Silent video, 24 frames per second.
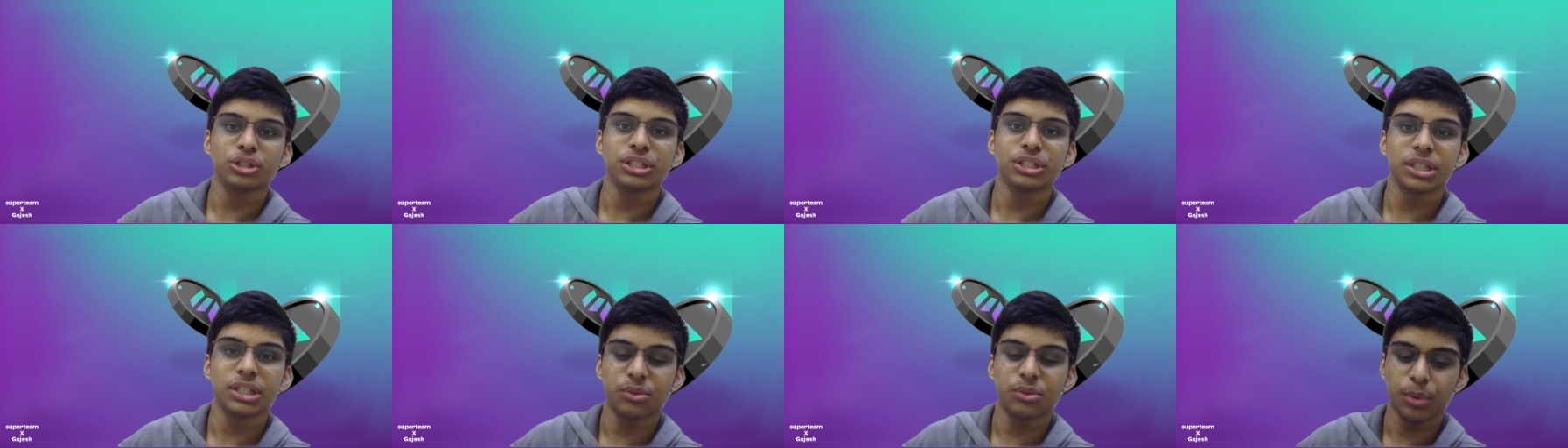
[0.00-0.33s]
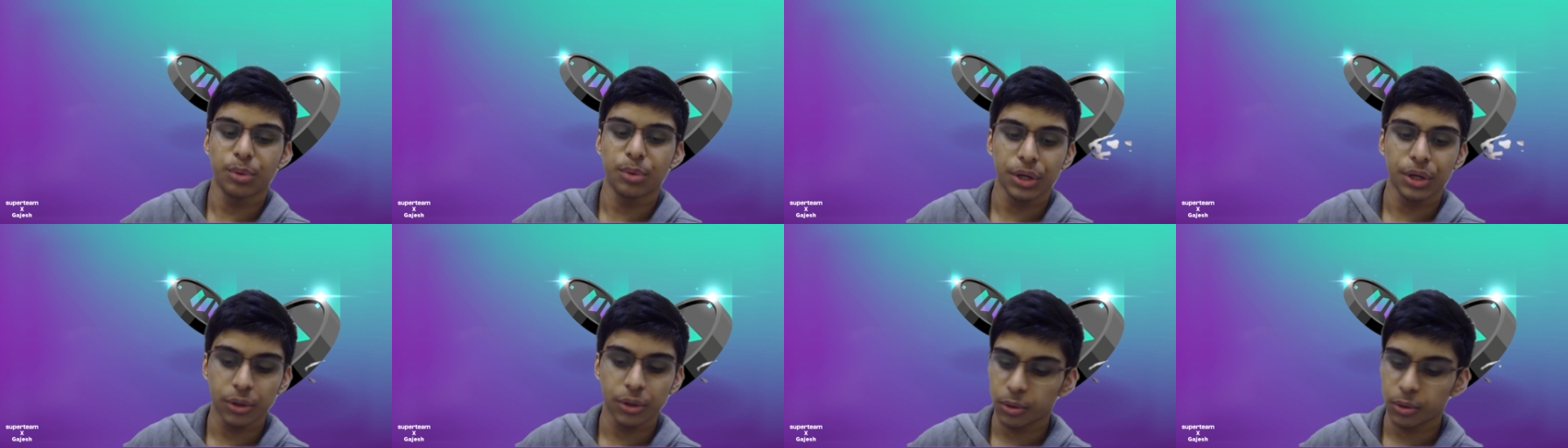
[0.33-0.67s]

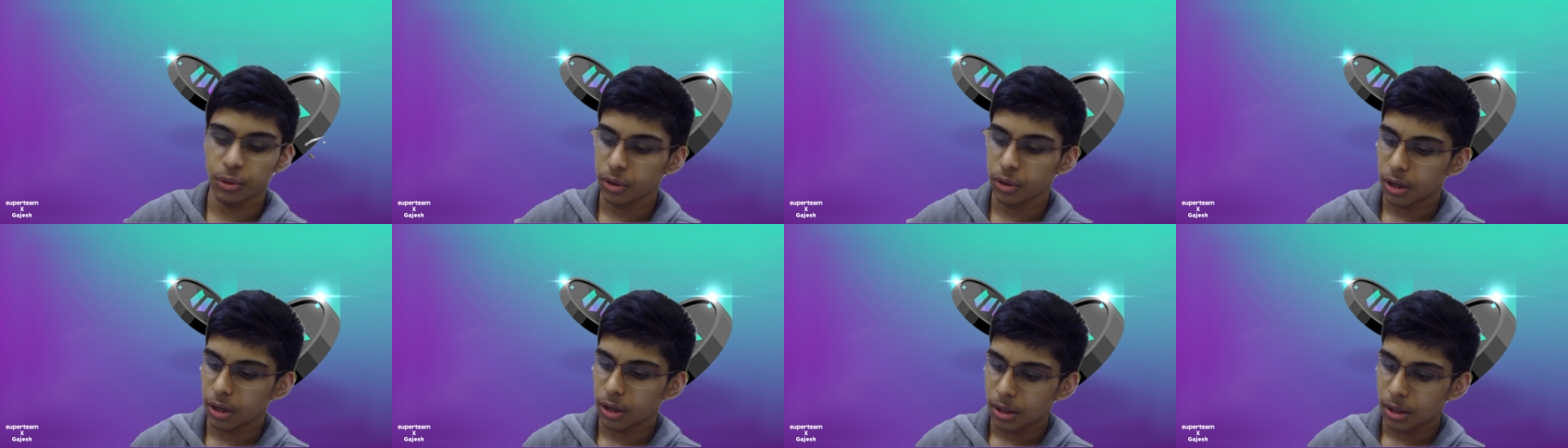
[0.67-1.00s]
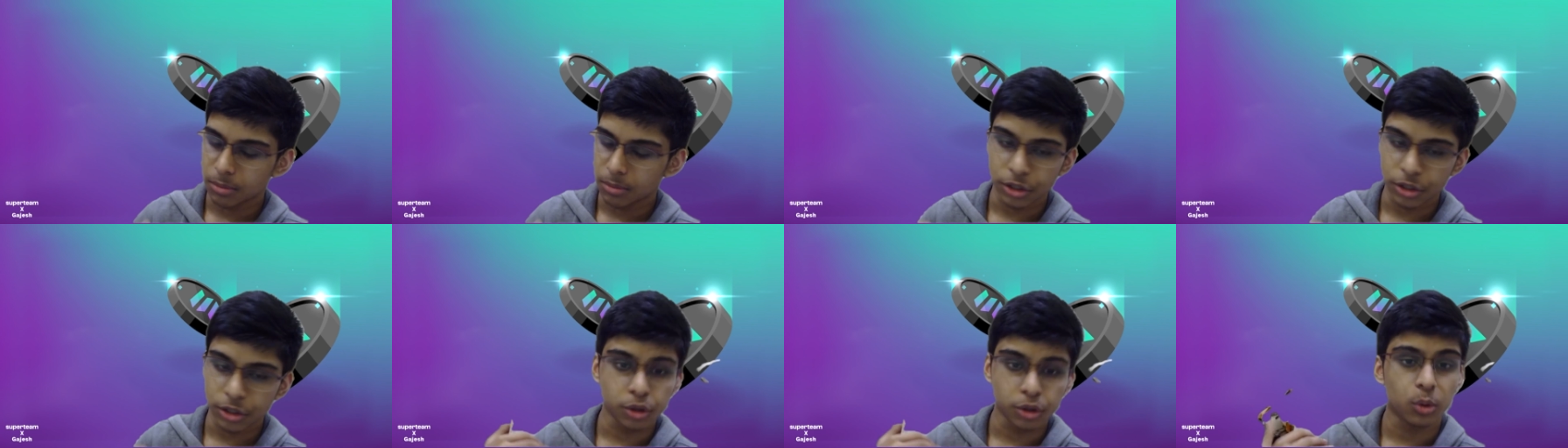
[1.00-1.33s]
video. Please do
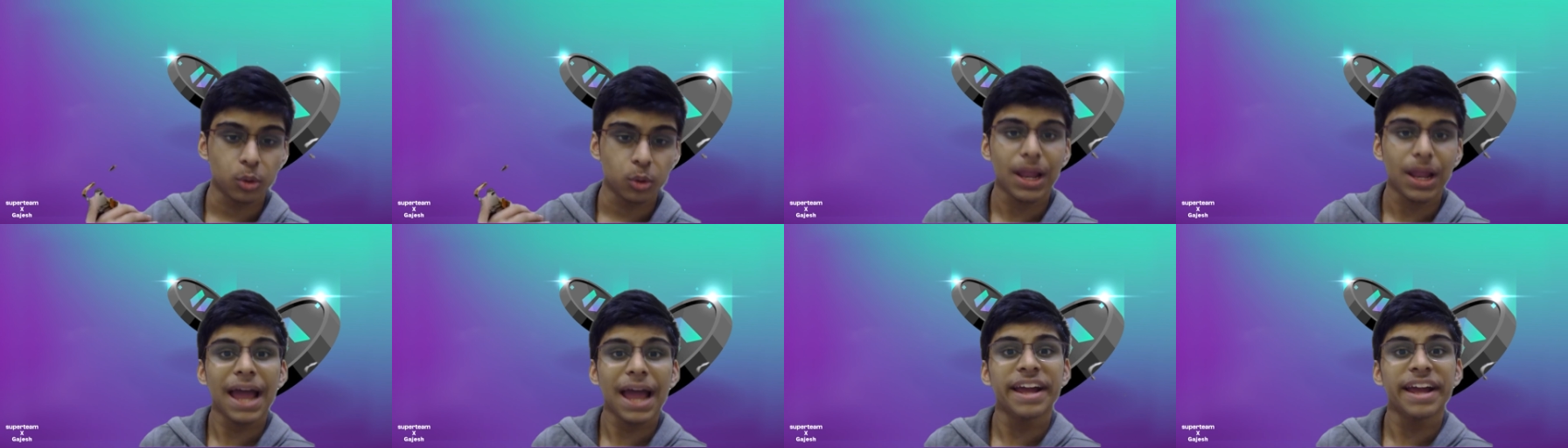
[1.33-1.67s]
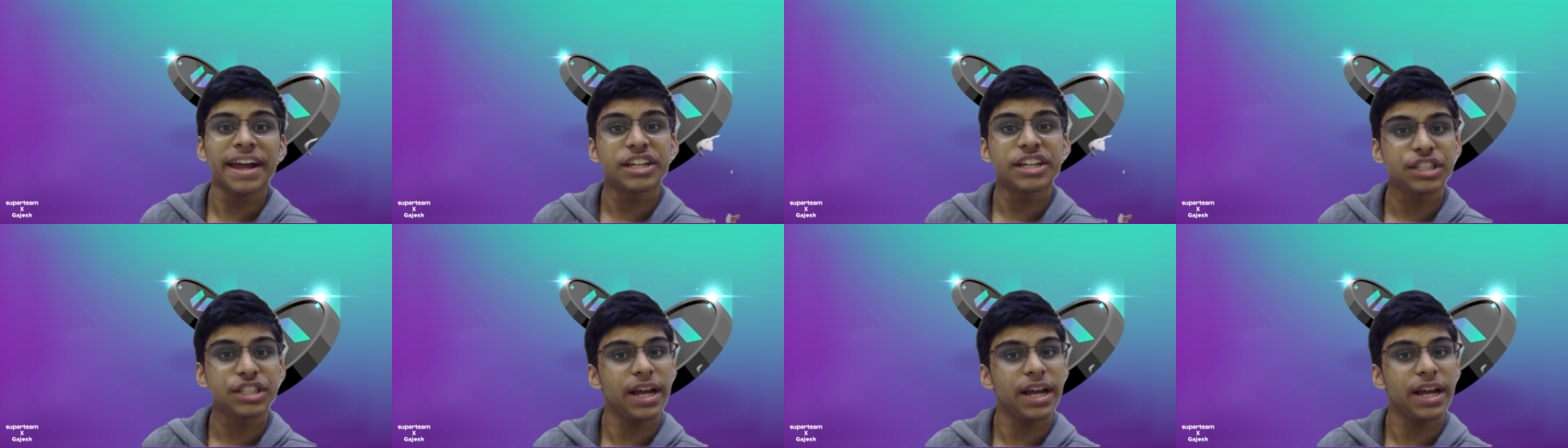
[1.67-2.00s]
like,
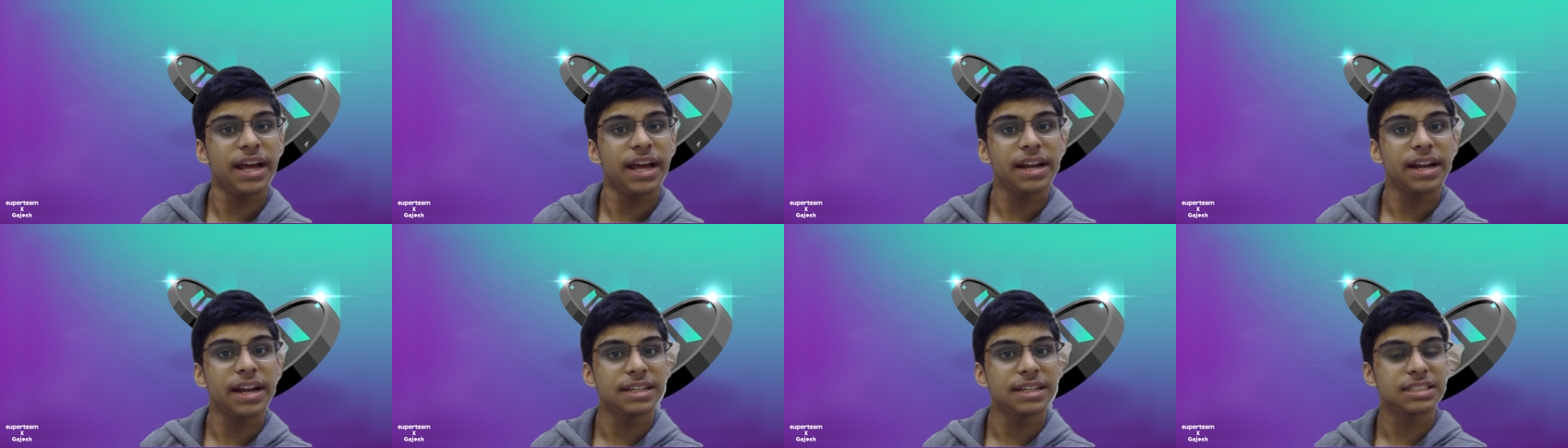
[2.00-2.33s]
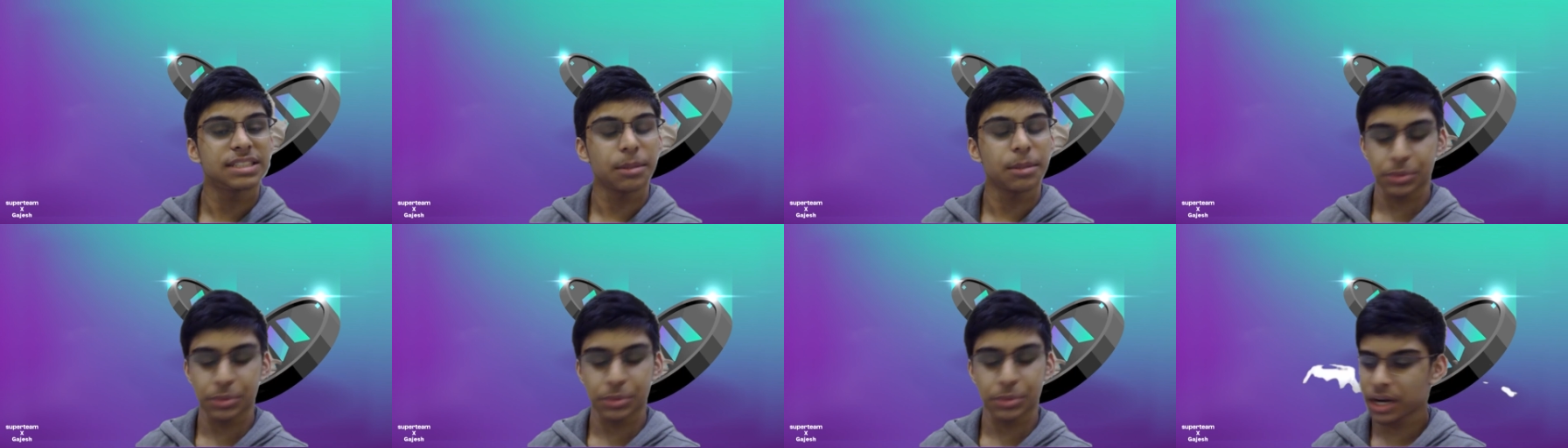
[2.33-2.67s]
share and
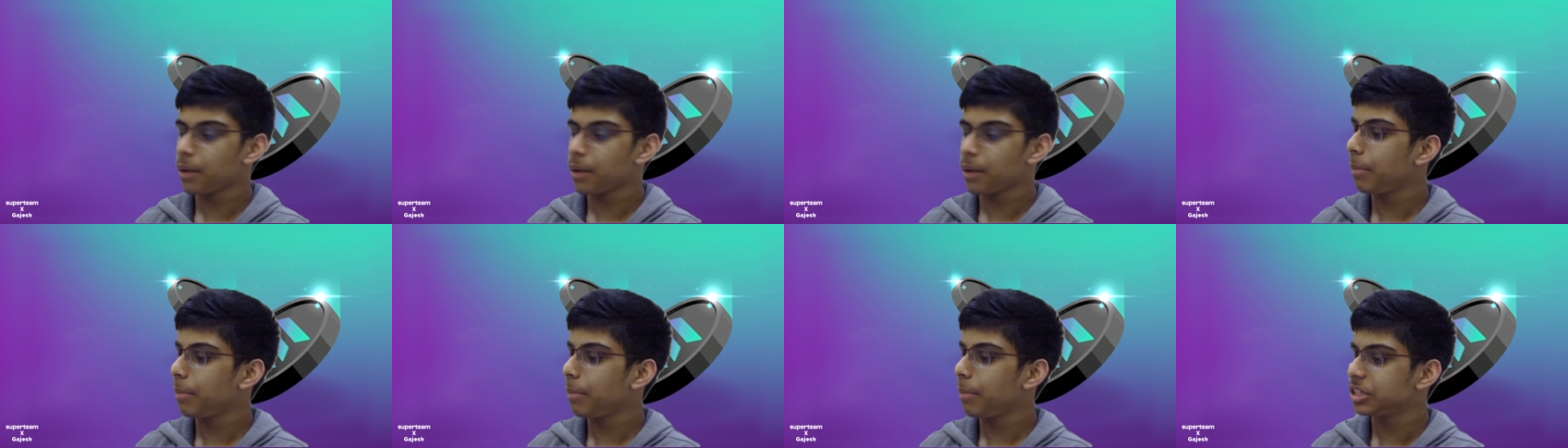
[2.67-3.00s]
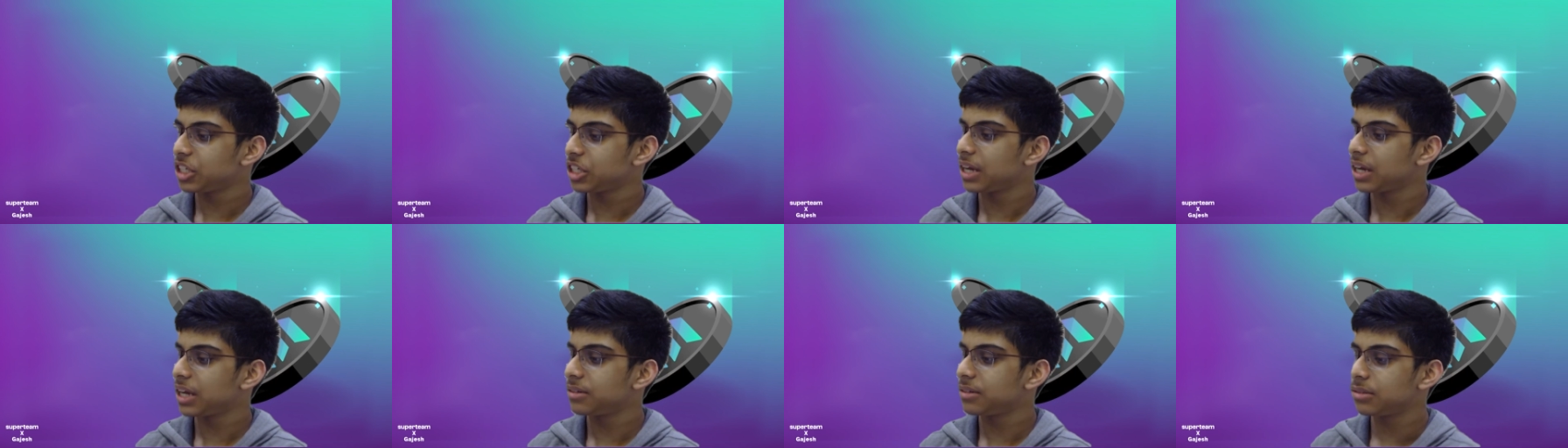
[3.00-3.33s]
subscribe my
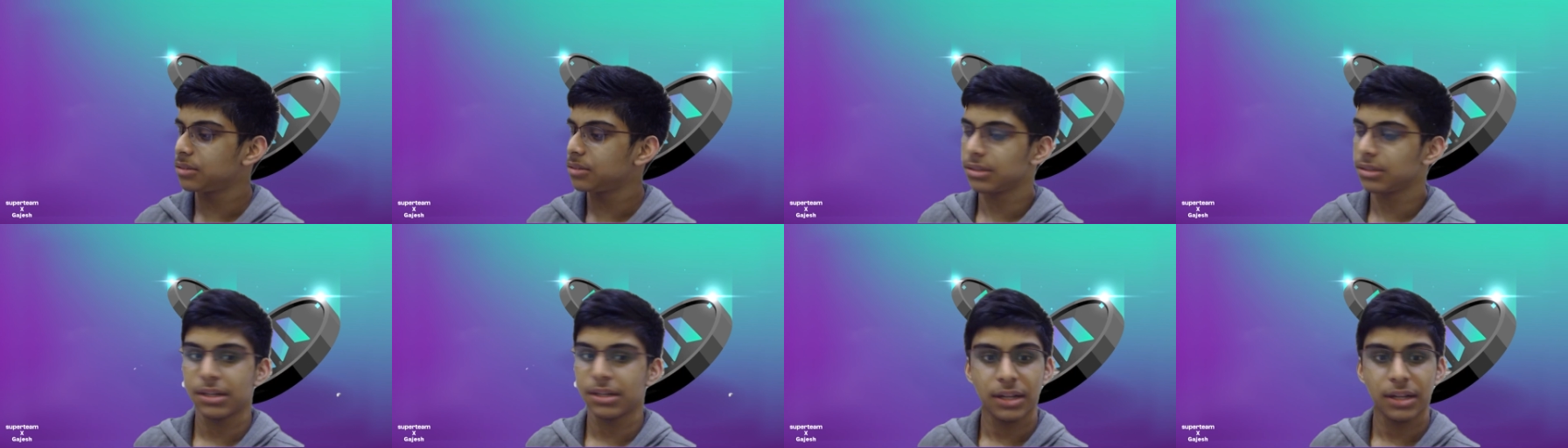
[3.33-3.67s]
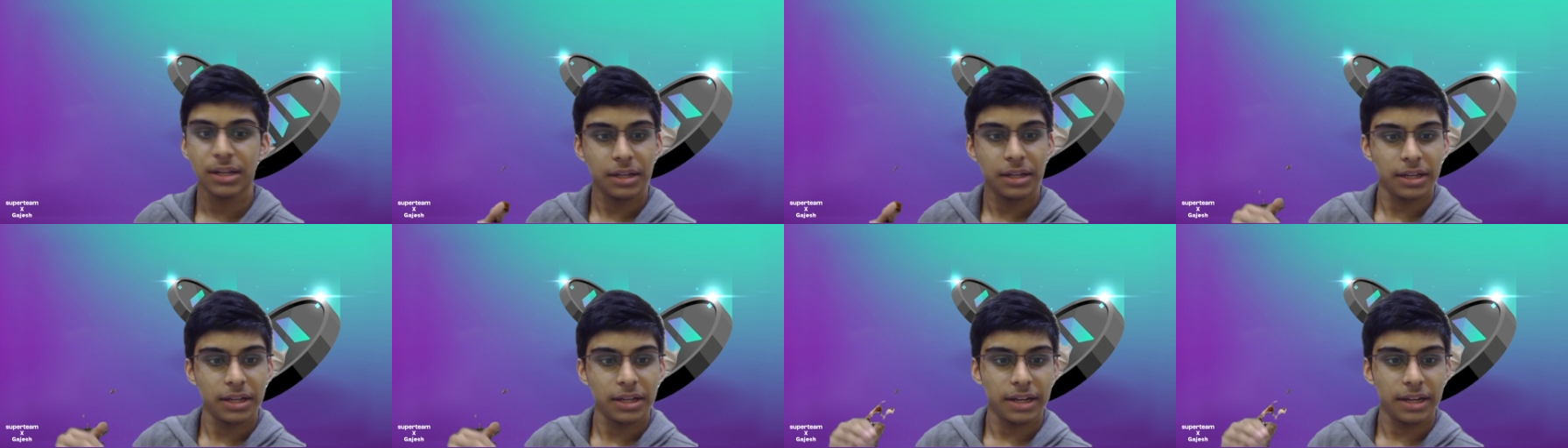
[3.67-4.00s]
channel,
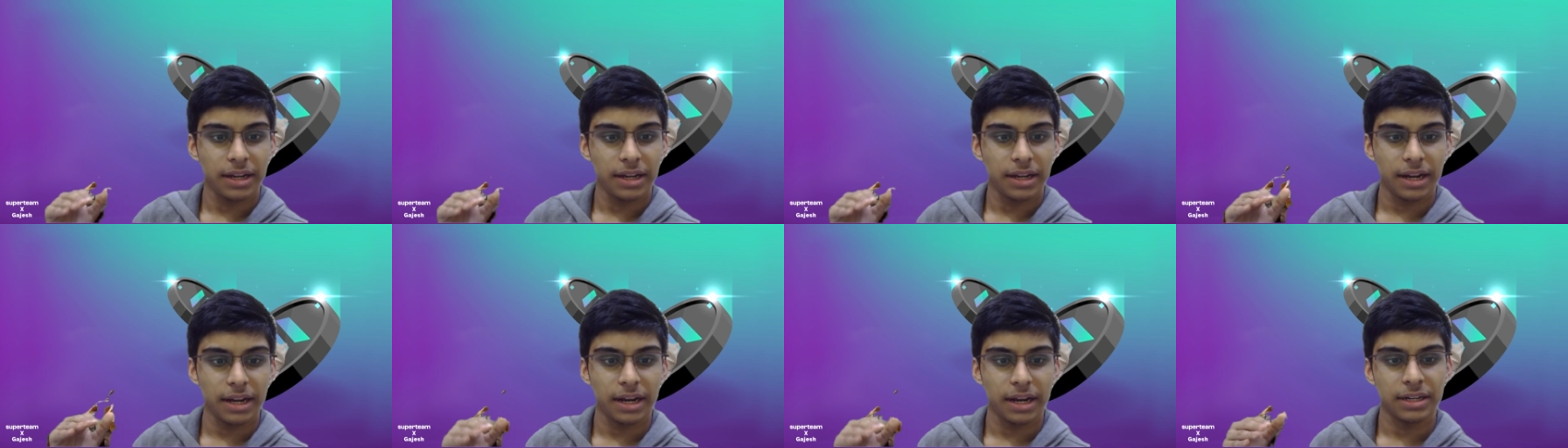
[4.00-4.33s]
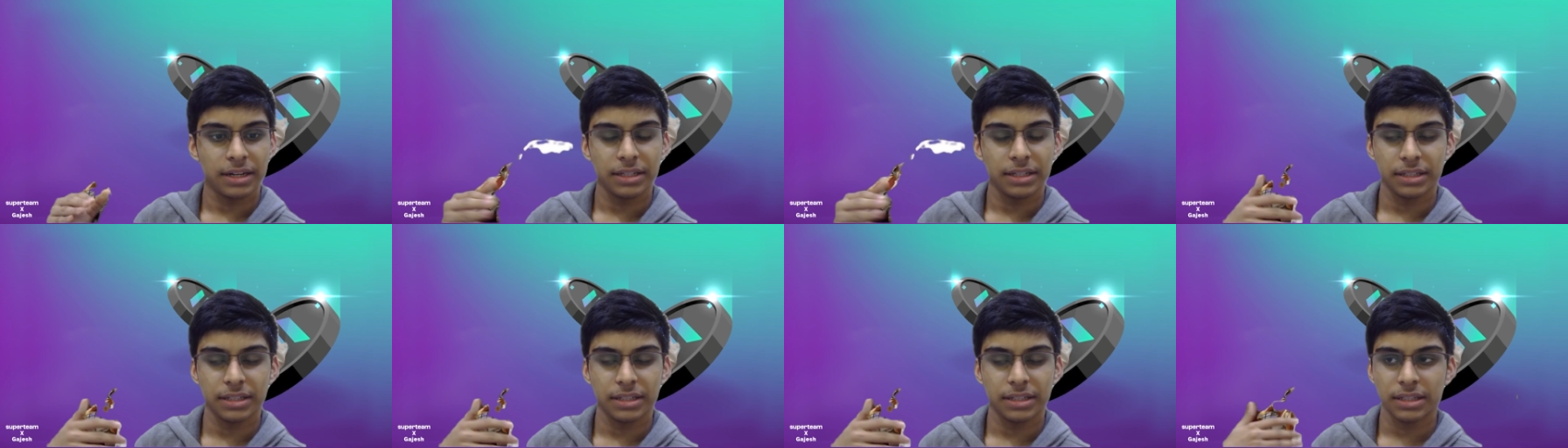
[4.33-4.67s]
and in the
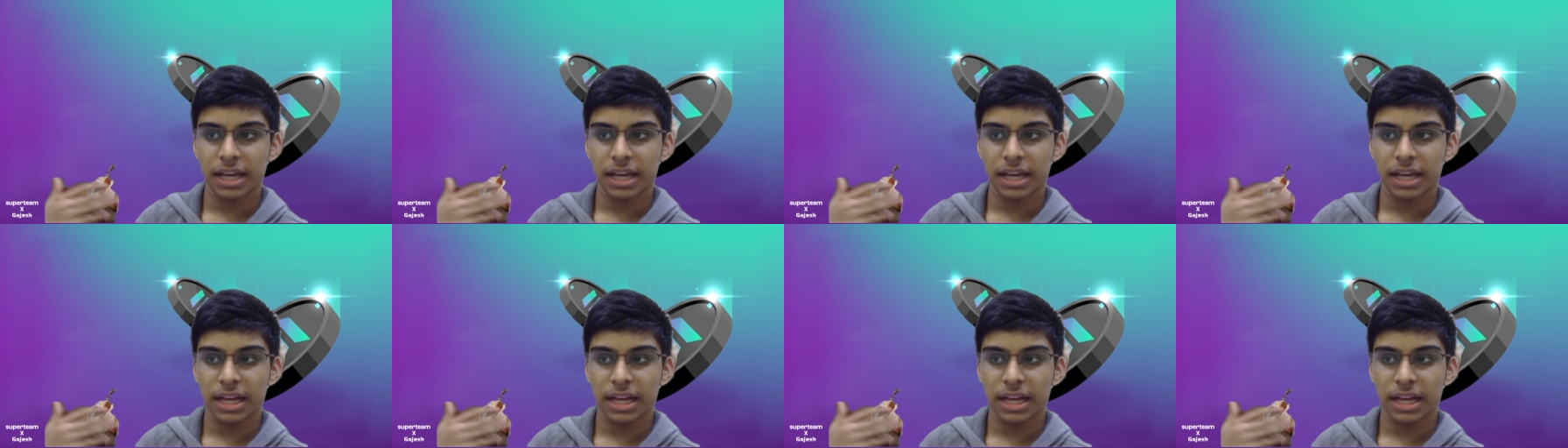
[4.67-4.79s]
next